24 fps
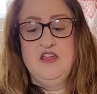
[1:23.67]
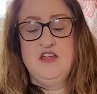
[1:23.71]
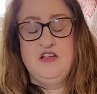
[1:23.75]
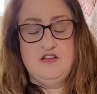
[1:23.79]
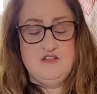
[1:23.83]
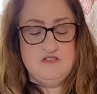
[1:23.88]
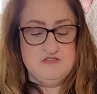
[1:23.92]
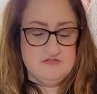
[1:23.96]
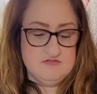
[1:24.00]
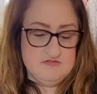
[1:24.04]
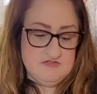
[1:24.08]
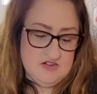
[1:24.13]

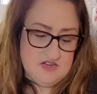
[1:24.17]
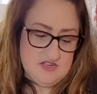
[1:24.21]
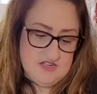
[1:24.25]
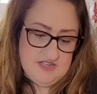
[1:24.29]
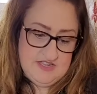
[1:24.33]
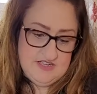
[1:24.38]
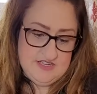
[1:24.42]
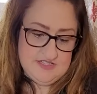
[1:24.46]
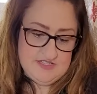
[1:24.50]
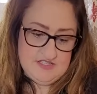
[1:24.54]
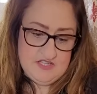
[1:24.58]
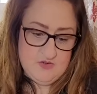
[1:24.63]
All
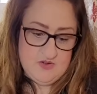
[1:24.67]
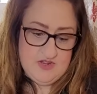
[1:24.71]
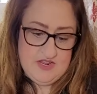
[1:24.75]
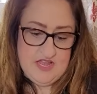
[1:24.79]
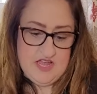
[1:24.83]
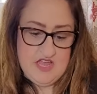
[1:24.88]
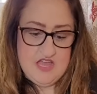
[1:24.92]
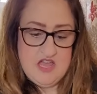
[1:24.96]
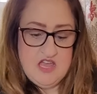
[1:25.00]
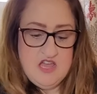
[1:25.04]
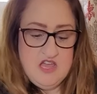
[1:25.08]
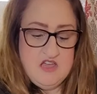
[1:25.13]
right, so we
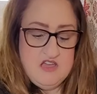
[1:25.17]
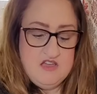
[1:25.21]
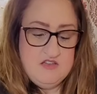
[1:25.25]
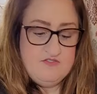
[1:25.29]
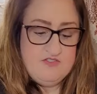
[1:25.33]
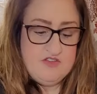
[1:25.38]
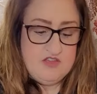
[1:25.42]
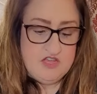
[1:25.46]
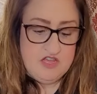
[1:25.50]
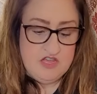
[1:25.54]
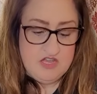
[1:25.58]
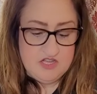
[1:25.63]

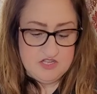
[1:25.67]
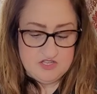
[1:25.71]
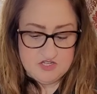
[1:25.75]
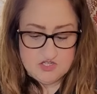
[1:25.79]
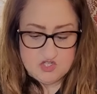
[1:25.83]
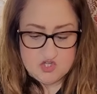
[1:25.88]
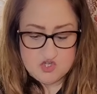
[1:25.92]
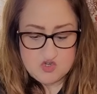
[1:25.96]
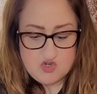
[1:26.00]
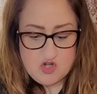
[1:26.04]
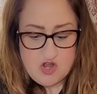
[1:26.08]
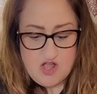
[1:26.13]
have
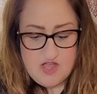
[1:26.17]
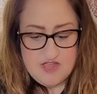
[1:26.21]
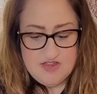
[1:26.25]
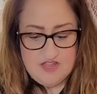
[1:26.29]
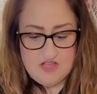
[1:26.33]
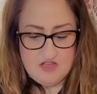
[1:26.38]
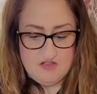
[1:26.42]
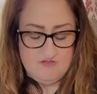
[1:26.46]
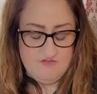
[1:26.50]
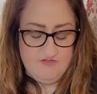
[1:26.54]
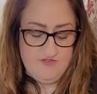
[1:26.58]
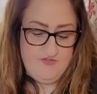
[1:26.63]

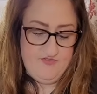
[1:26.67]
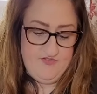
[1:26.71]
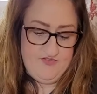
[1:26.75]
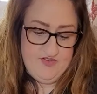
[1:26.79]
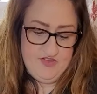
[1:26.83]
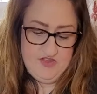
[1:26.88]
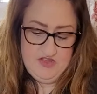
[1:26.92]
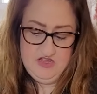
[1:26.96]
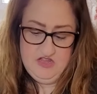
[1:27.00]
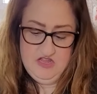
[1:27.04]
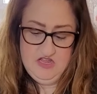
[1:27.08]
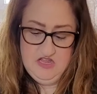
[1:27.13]
Triumph
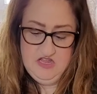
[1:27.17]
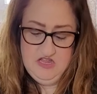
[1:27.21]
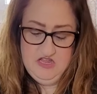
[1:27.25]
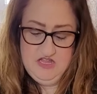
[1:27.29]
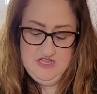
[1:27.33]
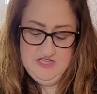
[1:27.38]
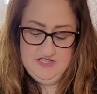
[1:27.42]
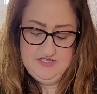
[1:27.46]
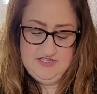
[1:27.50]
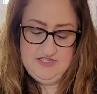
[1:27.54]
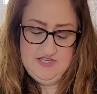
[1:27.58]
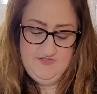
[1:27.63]

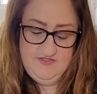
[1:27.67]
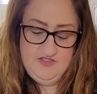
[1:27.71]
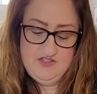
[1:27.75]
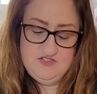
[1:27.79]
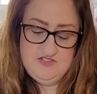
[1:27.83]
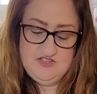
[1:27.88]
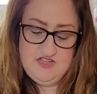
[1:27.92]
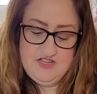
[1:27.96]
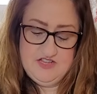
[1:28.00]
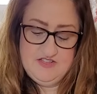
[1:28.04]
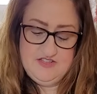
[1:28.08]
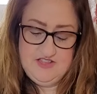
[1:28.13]
see if
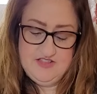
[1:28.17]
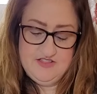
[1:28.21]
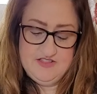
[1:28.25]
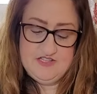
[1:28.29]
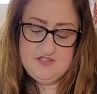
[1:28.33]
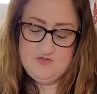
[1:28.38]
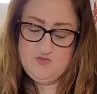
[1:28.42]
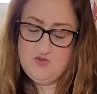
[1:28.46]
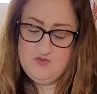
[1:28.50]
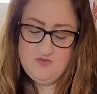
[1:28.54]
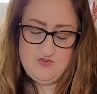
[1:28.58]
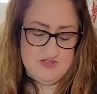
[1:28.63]
there's, okay,
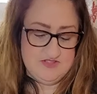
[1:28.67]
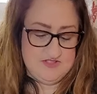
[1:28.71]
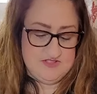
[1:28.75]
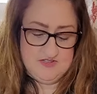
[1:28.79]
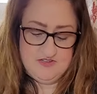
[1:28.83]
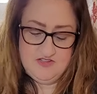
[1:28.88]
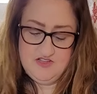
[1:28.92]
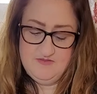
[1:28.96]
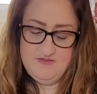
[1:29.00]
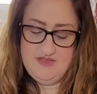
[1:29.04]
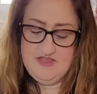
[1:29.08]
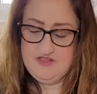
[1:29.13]
this one wants
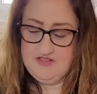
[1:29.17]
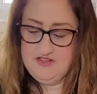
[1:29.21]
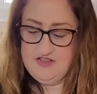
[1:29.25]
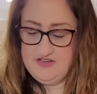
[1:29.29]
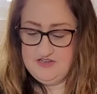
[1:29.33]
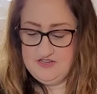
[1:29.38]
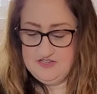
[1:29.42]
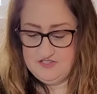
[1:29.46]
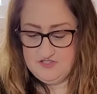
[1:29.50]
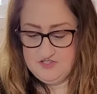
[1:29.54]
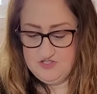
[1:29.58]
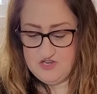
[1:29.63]
to come out.
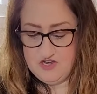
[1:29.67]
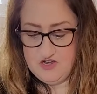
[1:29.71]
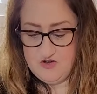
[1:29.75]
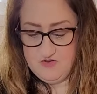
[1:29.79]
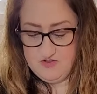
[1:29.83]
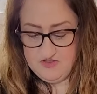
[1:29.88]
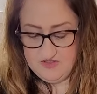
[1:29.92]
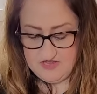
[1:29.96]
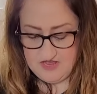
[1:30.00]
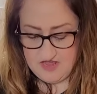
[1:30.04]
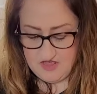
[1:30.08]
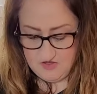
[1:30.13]
It is show,
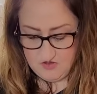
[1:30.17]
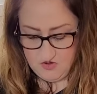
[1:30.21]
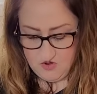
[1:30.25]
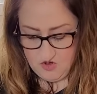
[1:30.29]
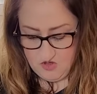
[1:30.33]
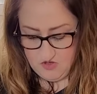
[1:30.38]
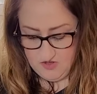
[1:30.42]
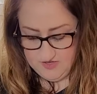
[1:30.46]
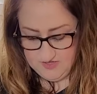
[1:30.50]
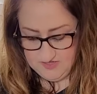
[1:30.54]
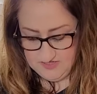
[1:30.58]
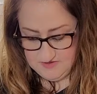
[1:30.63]
it's
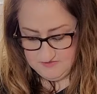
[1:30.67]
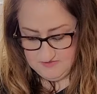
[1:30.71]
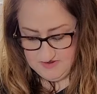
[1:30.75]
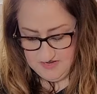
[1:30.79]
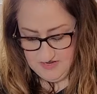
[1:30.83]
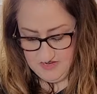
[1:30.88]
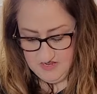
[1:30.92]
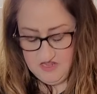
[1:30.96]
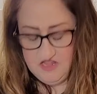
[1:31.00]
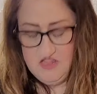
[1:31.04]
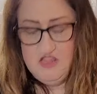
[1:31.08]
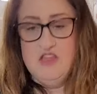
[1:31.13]
calling to
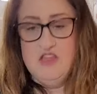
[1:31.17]
me.